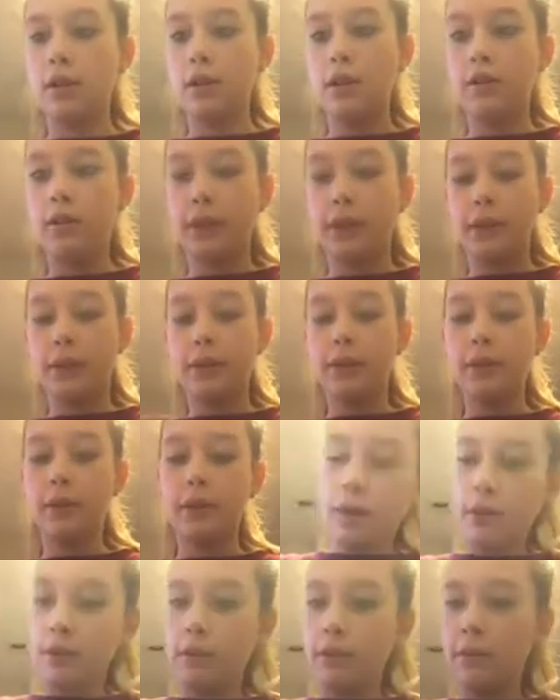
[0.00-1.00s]
There we go.
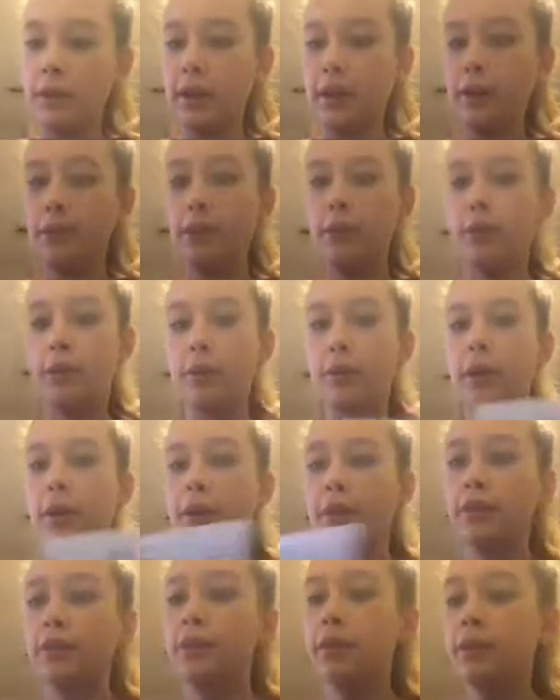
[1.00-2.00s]
I might need more
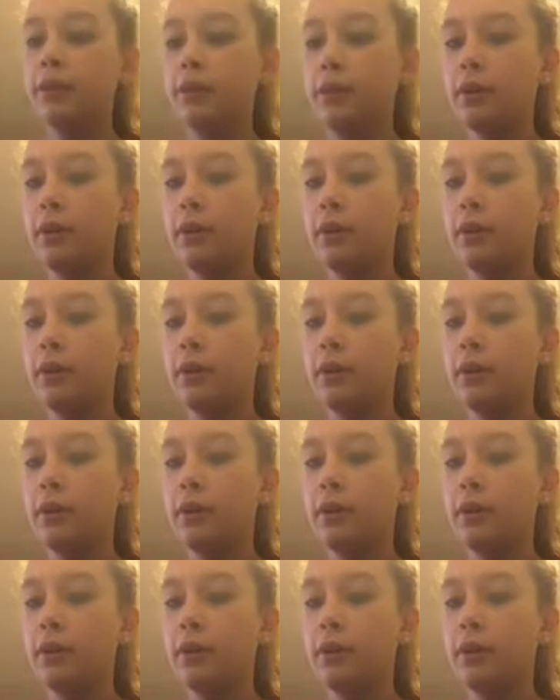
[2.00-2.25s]
water too.